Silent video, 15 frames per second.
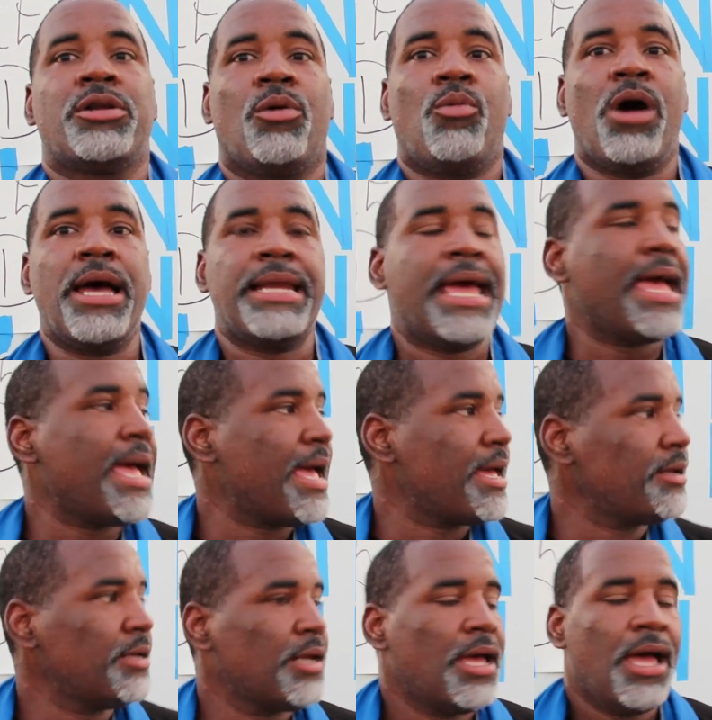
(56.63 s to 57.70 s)
the one
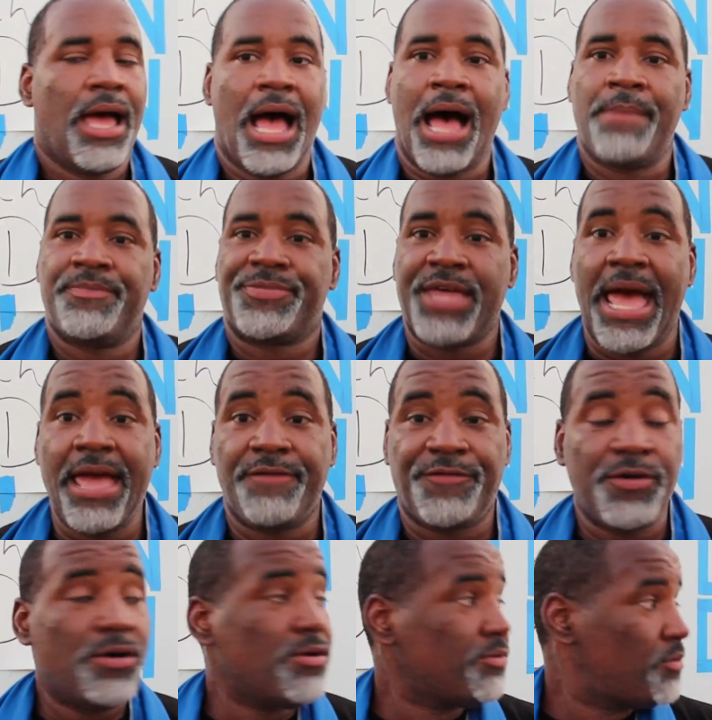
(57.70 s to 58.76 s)
hand, I'm
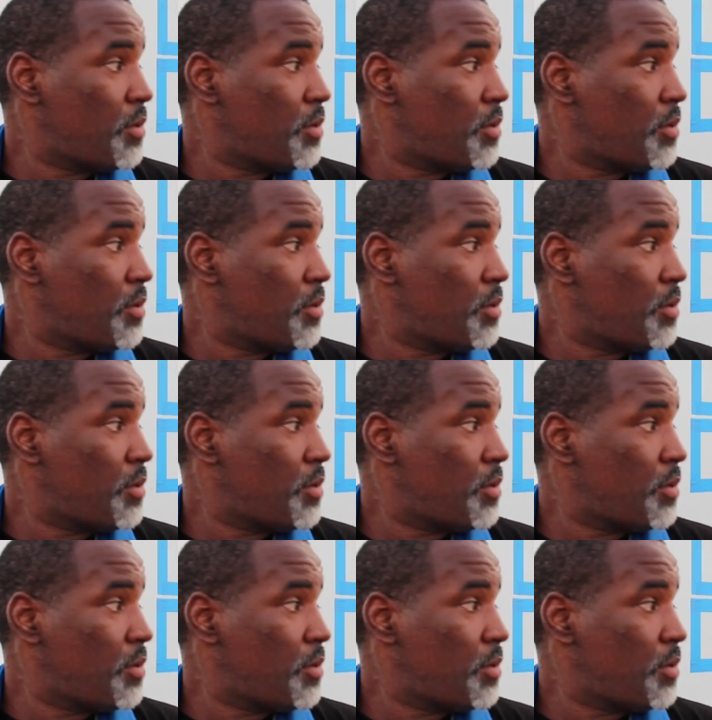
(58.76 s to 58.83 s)
thankful